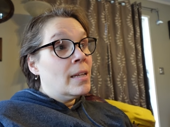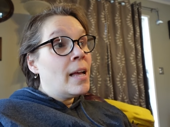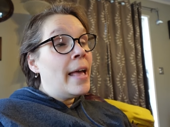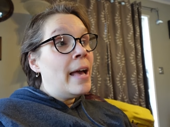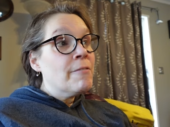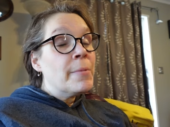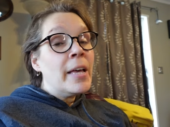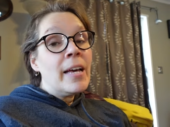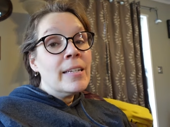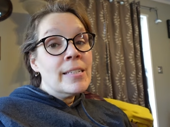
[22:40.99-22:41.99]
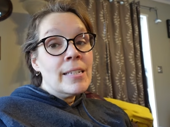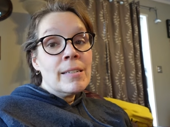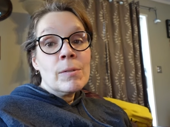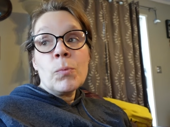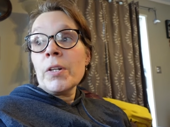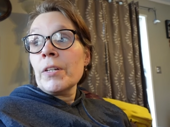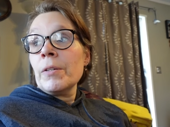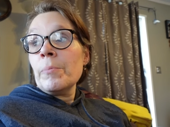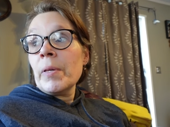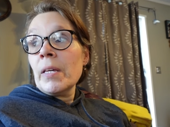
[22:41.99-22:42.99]
I have my ideas what it
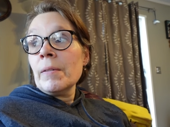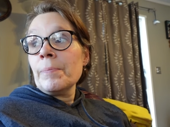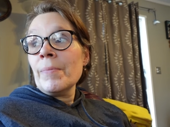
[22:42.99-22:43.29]
could be.